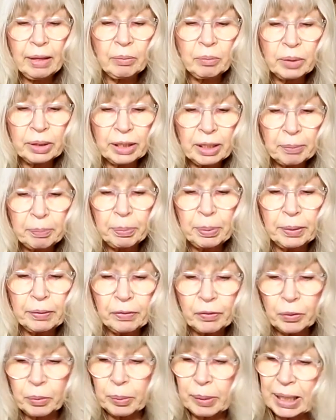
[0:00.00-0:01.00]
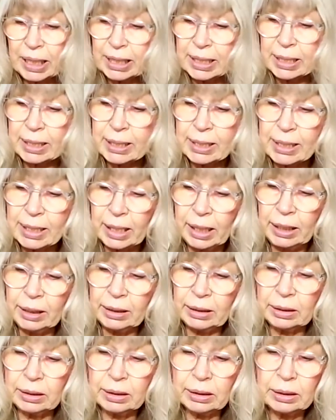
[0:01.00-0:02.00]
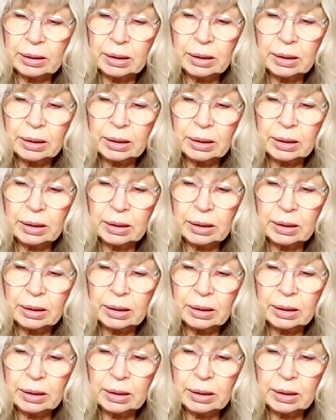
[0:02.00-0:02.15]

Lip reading: then when I put the raisins in,